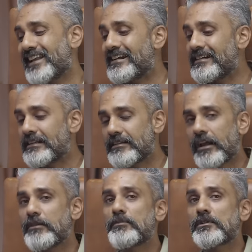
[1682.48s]

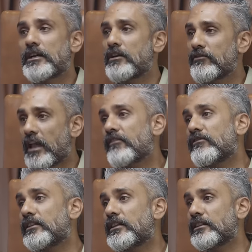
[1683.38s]
99% of
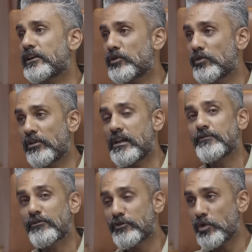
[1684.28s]
everything that you
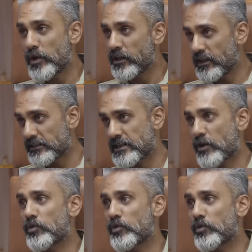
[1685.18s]
dream of doing is now